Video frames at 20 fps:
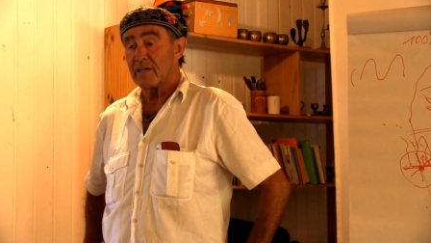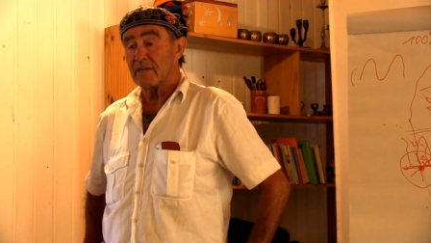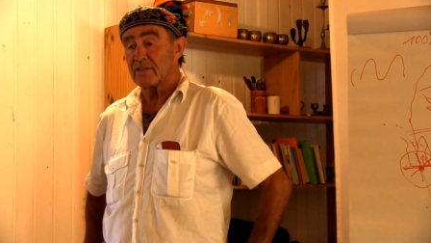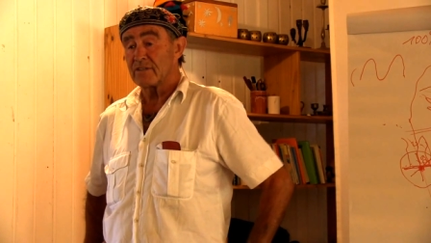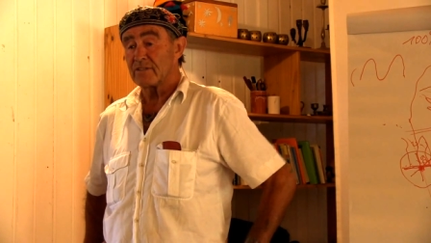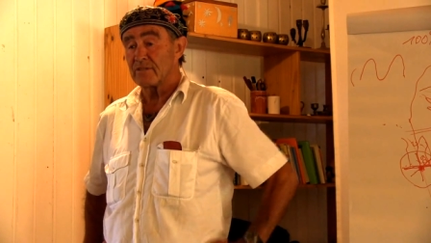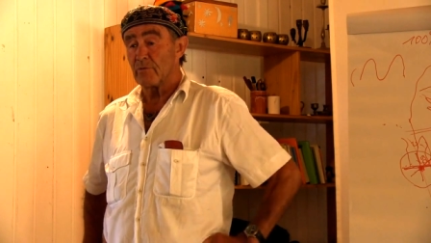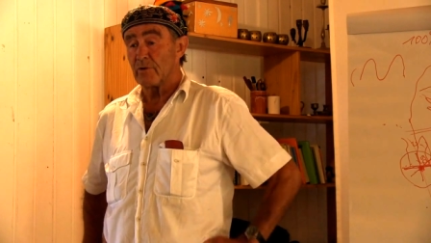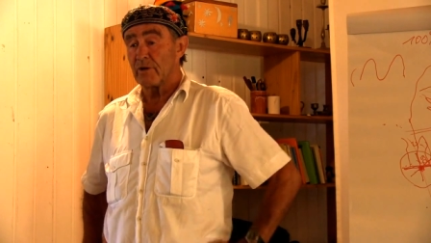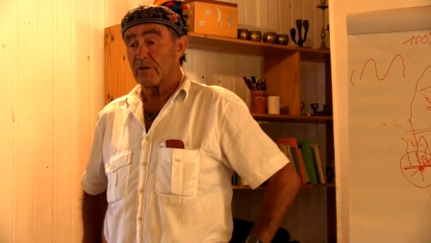
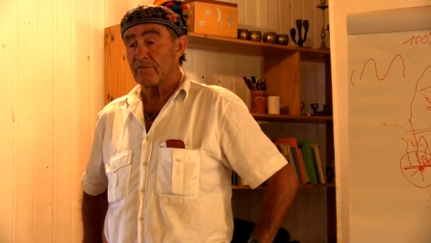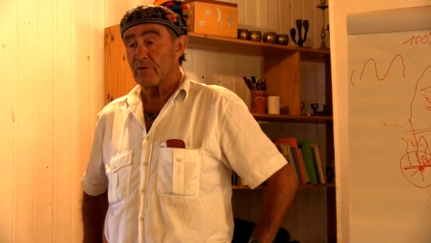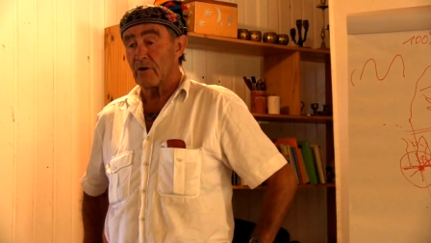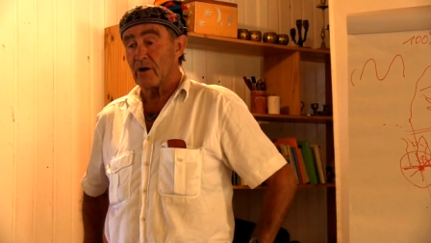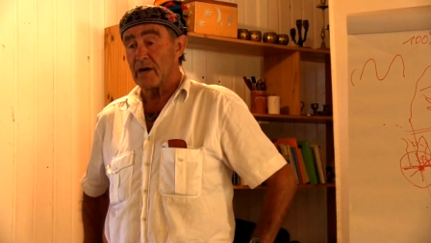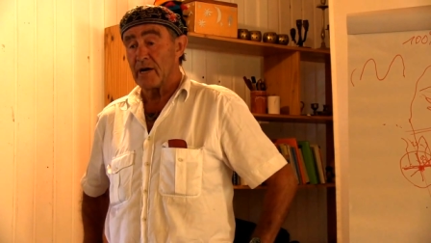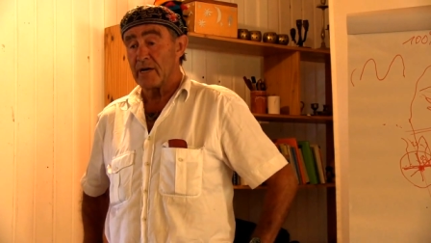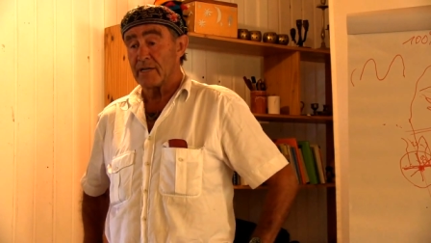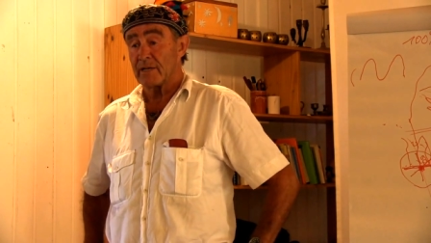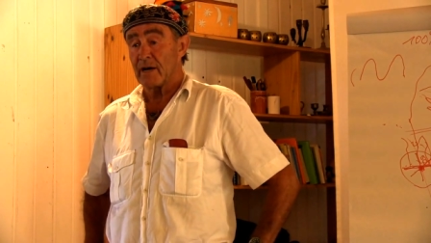industry
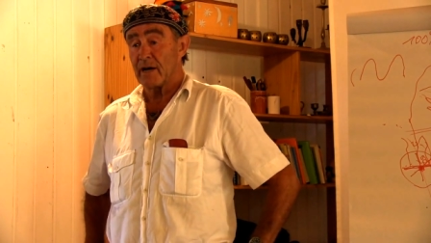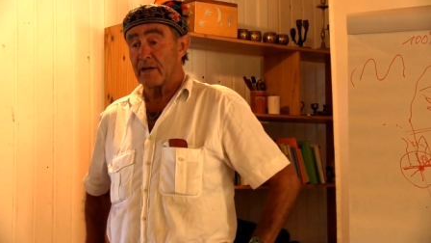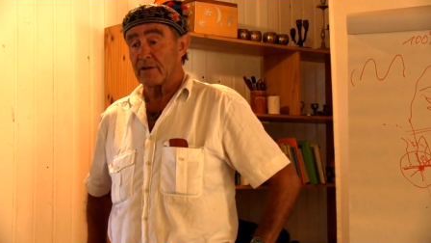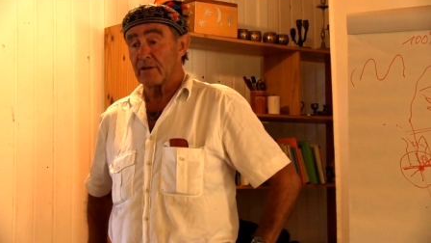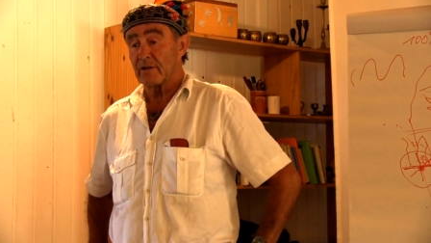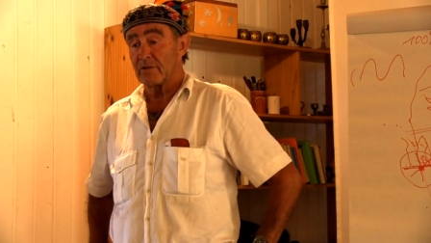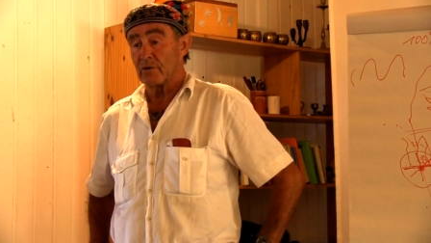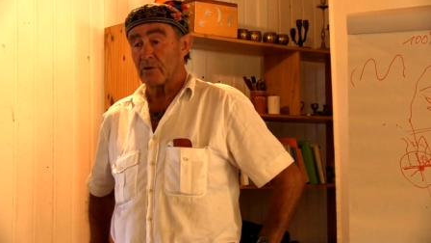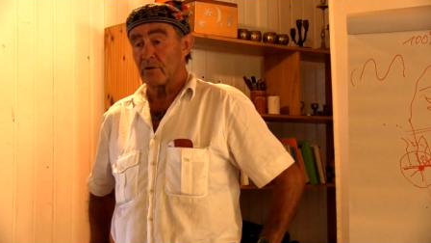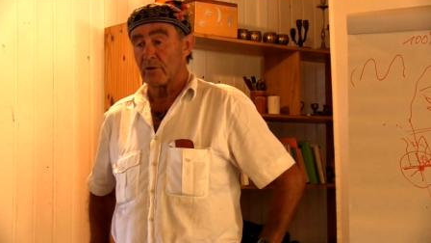for
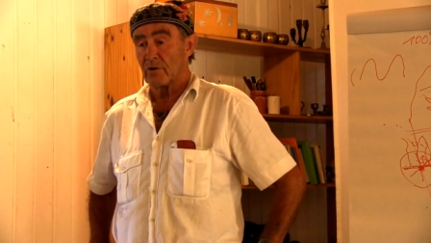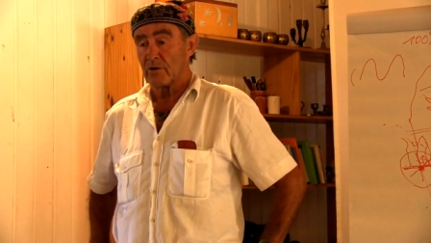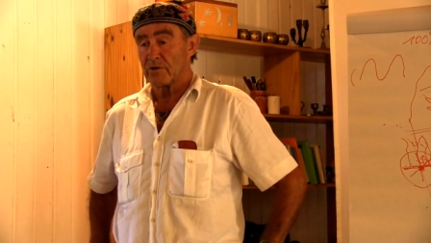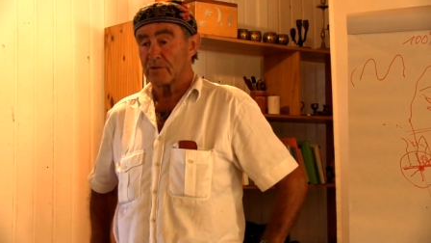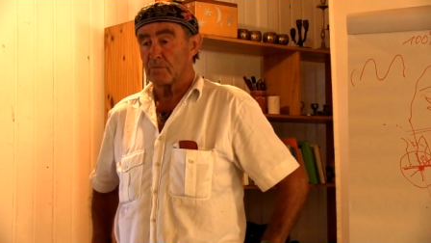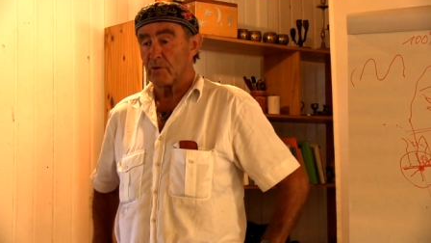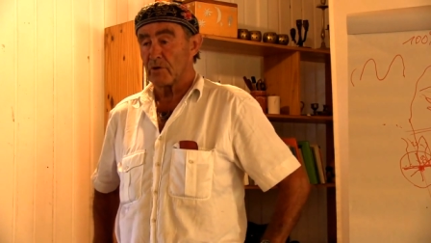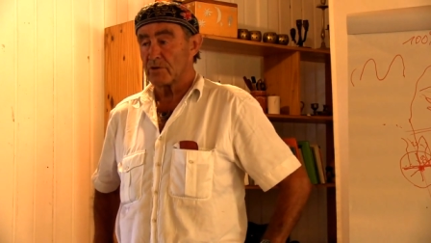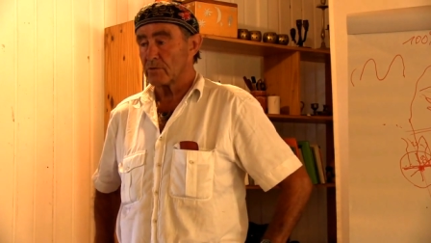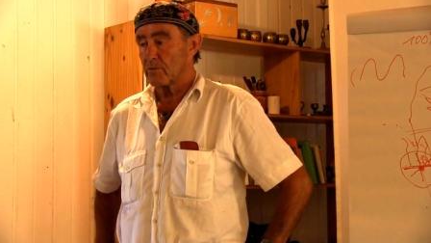800 euros
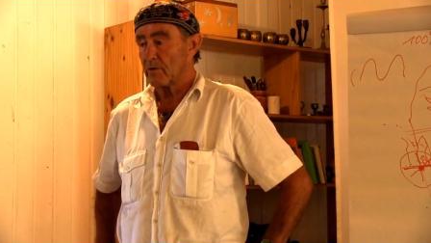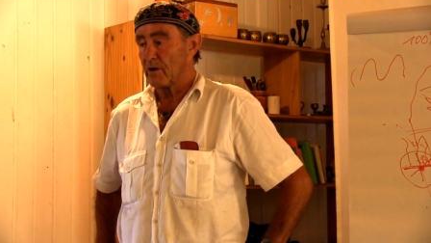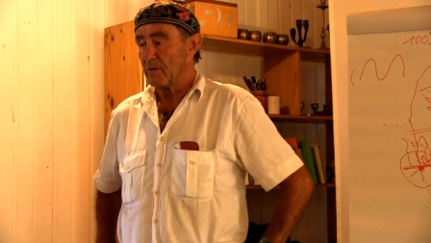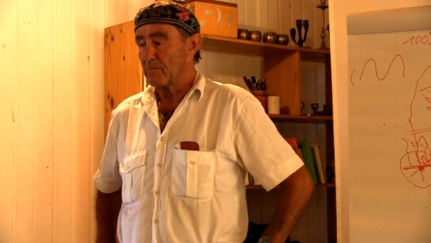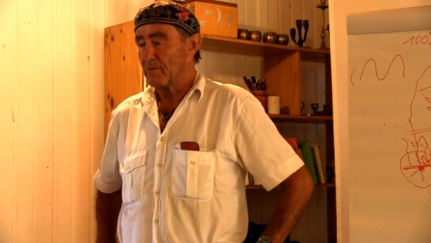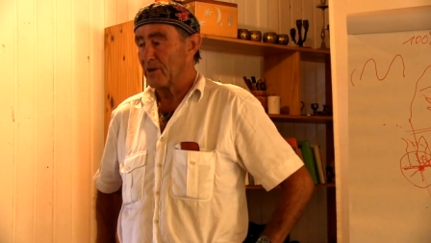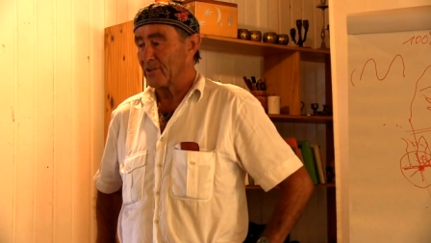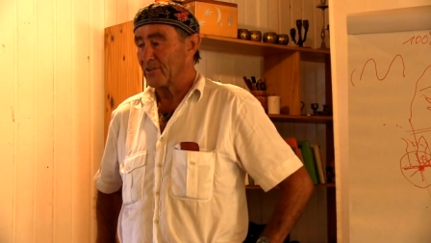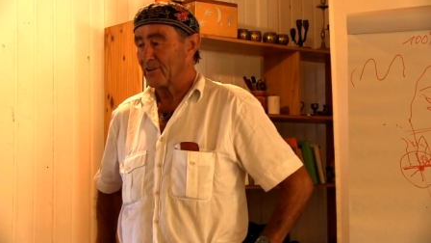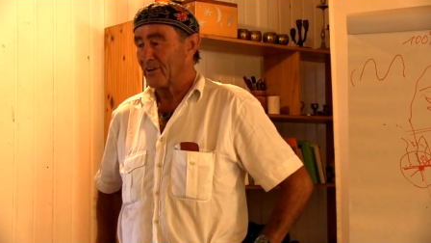per square
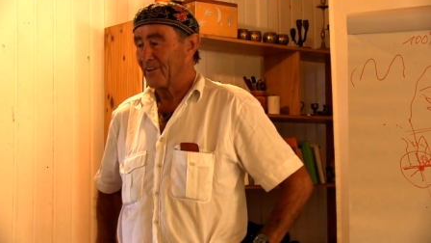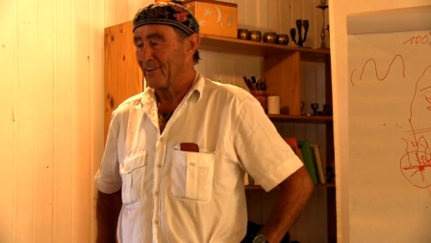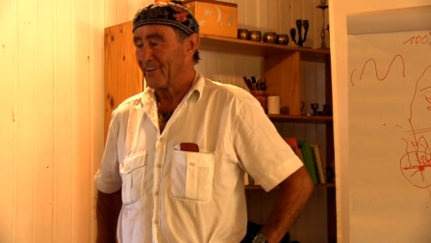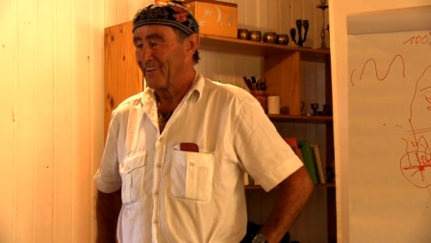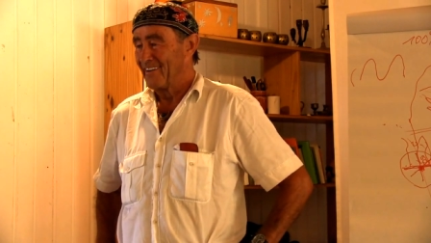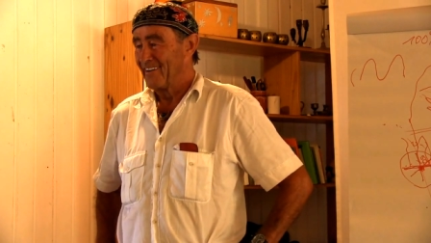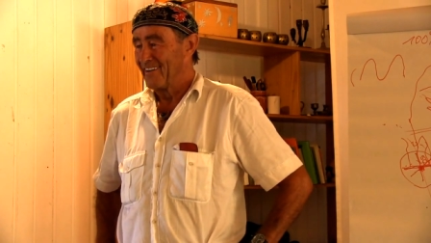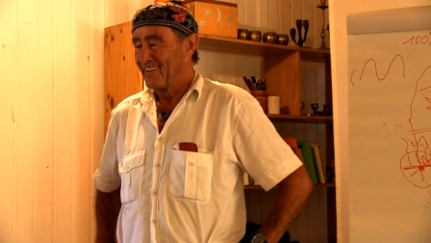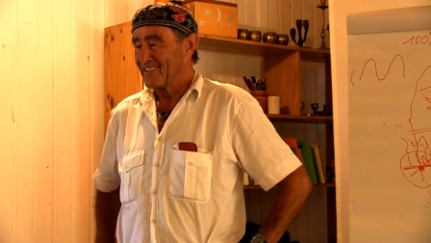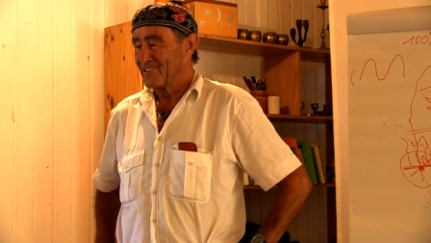meter.
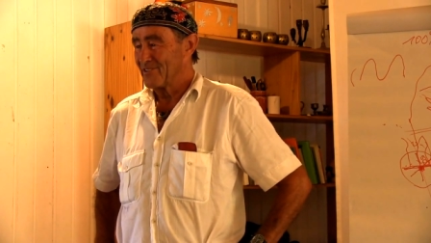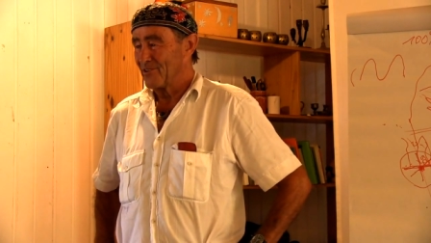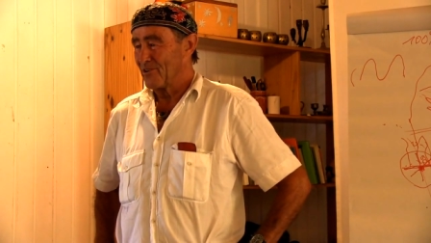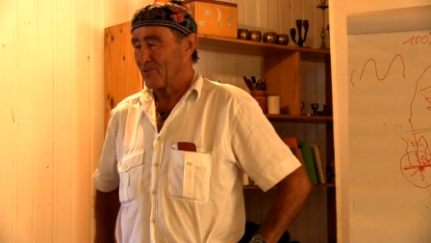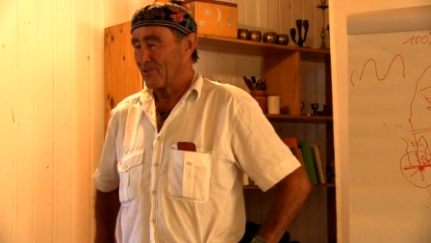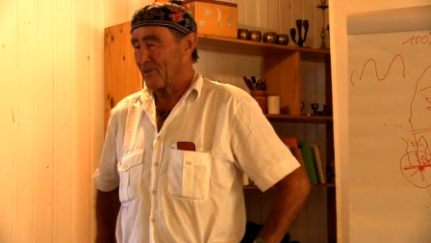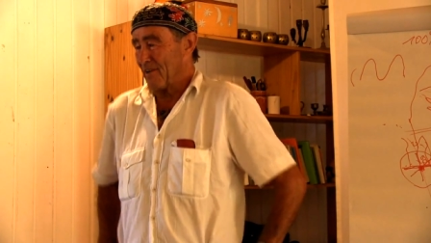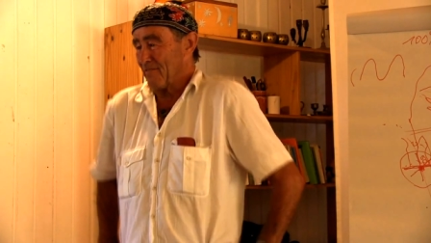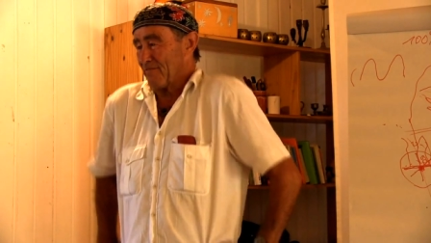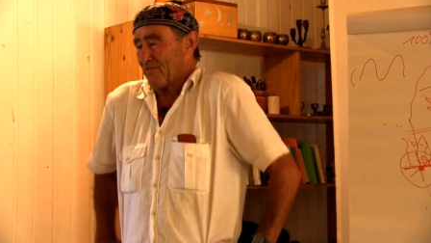Oh. So
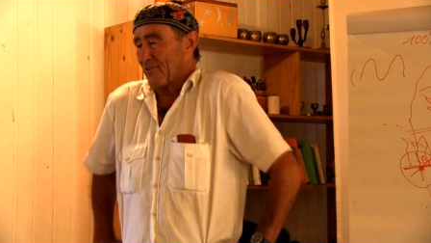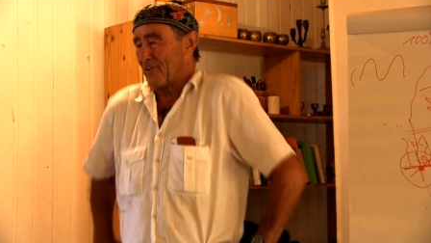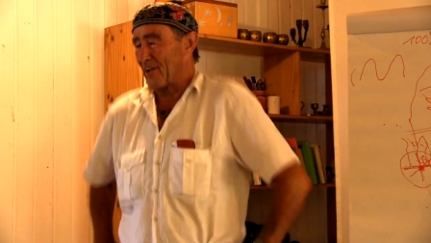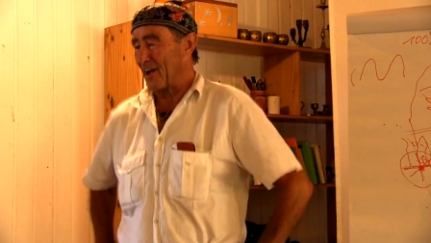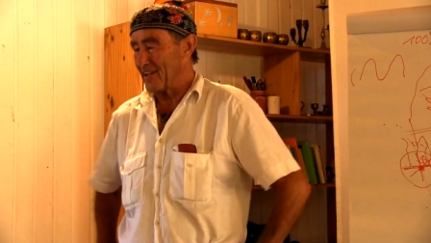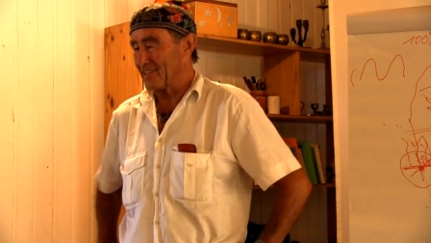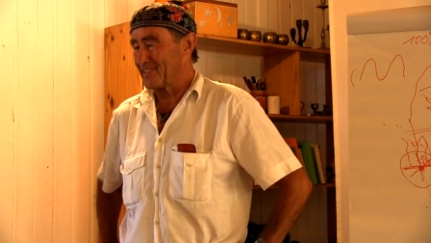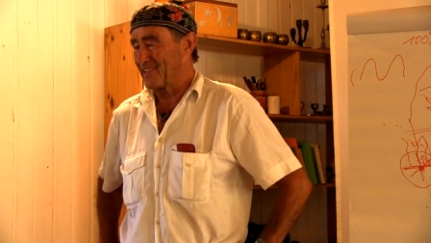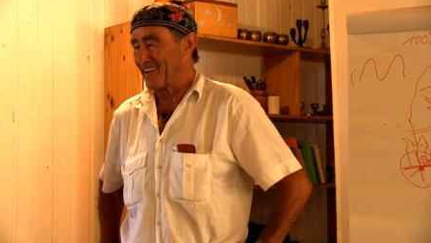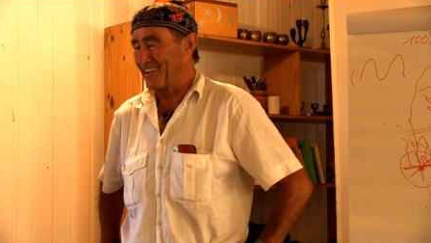you can
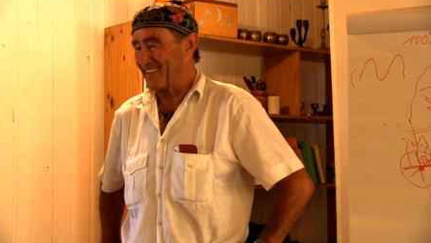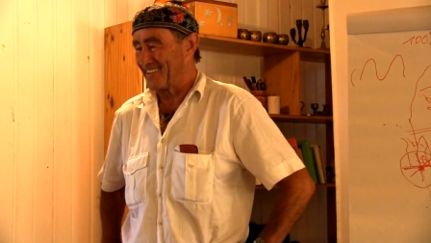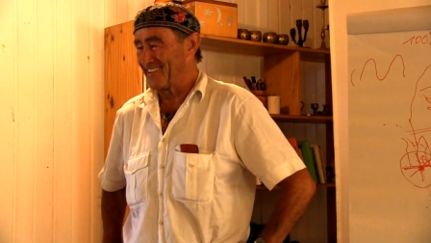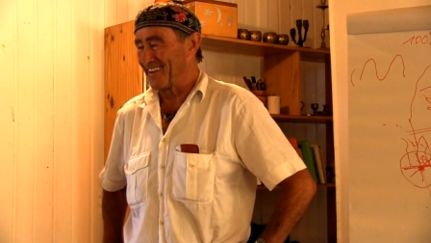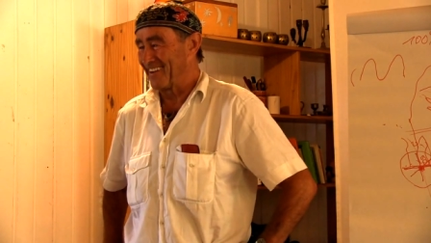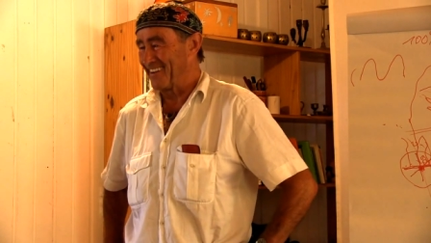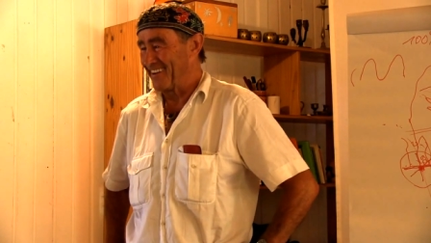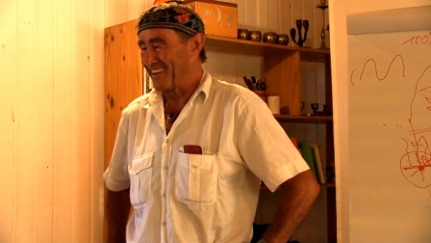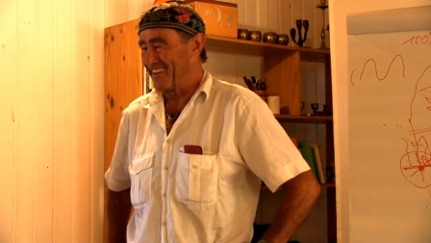forget it.